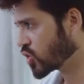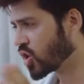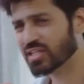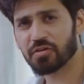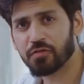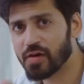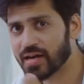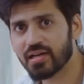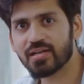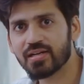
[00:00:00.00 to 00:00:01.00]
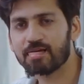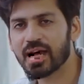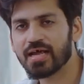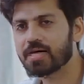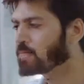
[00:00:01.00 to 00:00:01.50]
is not the final
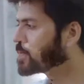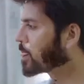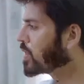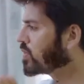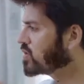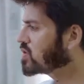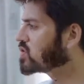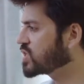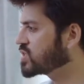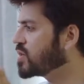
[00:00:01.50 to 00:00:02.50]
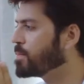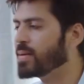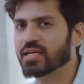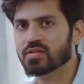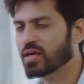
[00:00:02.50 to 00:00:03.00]
timeline. This is just the
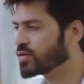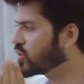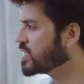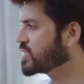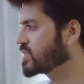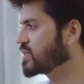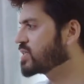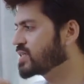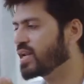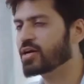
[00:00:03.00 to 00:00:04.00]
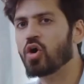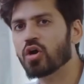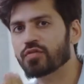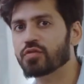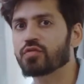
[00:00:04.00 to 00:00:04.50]
base. I'll just select all of the